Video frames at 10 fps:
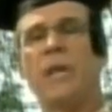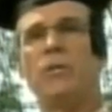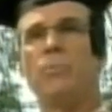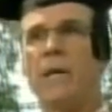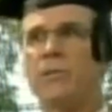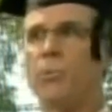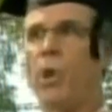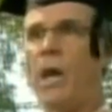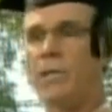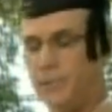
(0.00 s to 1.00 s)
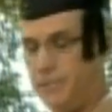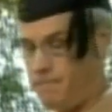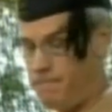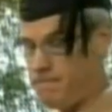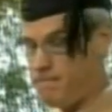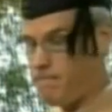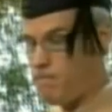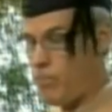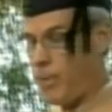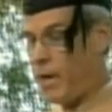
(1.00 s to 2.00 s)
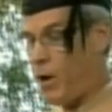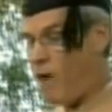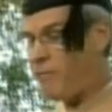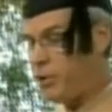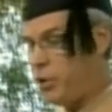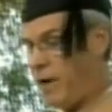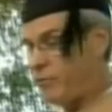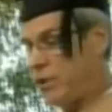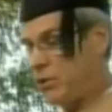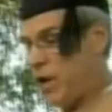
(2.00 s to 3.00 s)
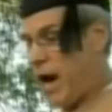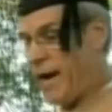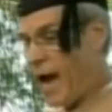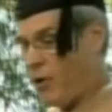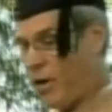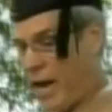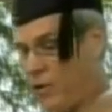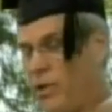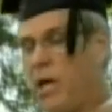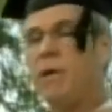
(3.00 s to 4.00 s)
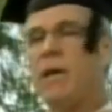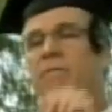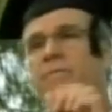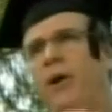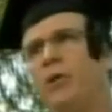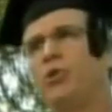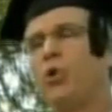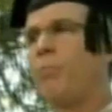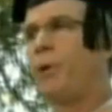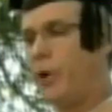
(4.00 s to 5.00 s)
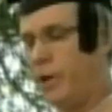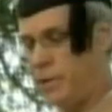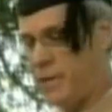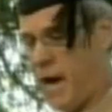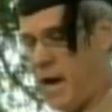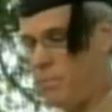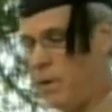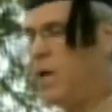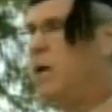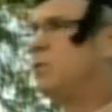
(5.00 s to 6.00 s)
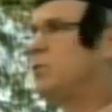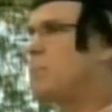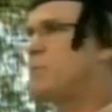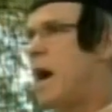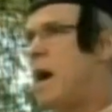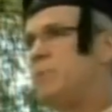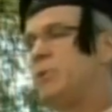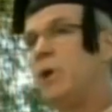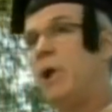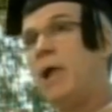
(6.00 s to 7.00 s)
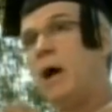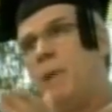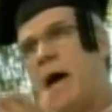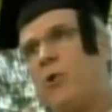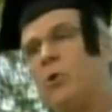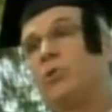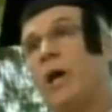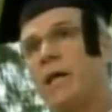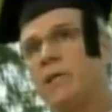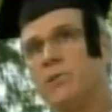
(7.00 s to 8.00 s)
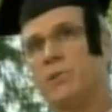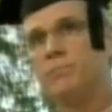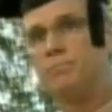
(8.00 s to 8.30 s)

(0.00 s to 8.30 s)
take you by surprise. And often you have to decide how to handle them in a very short period of time, sometimes a matter of seconds.